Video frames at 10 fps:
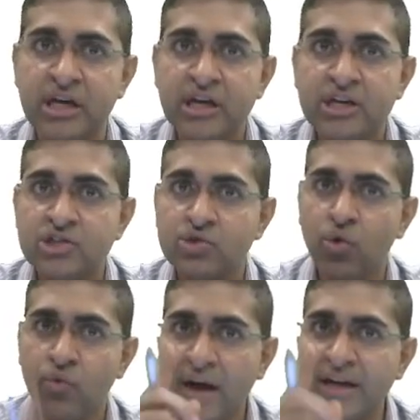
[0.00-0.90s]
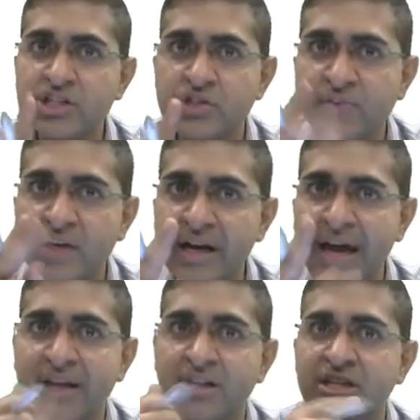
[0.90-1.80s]
So one is sphere,
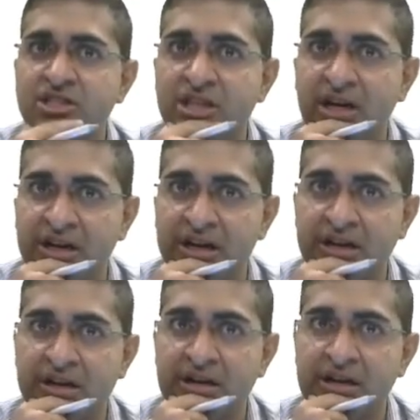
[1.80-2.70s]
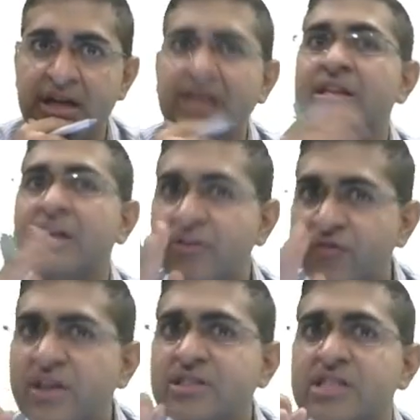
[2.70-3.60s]
another is cylindrical. The
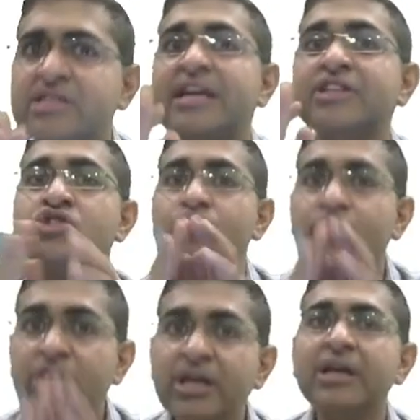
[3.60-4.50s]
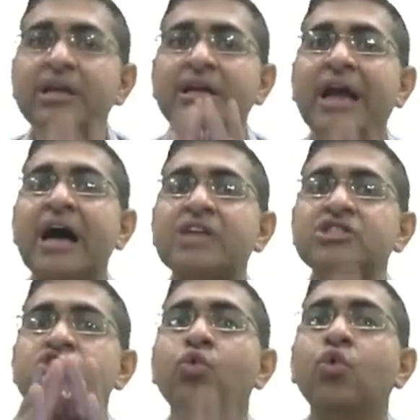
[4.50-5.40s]
difference is that sphere glass
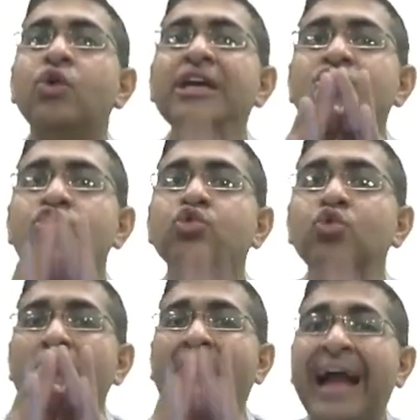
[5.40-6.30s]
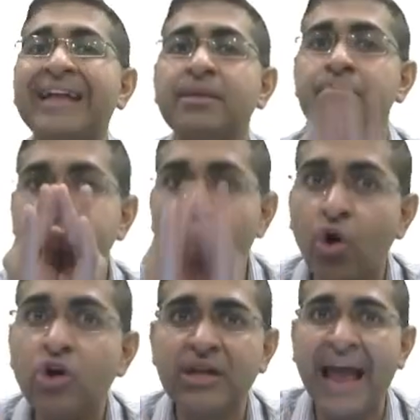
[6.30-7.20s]
is going to act
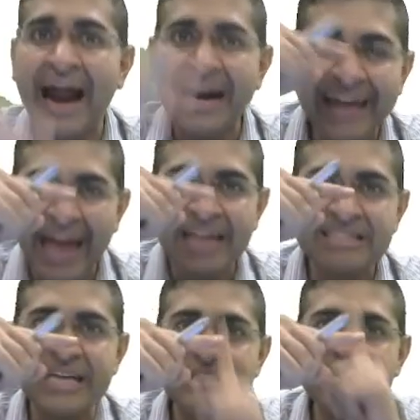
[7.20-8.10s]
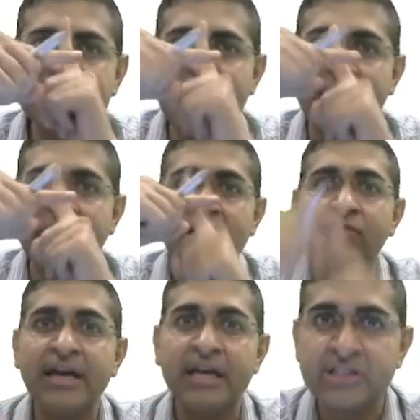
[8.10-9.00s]
both at x-axis and at
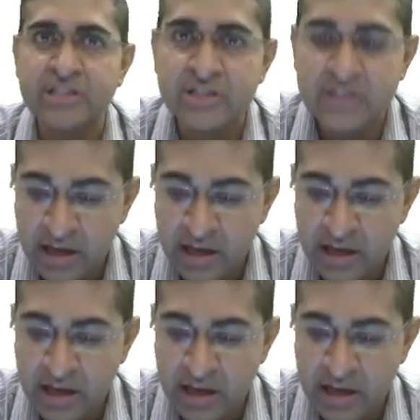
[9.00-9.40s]
y-axis,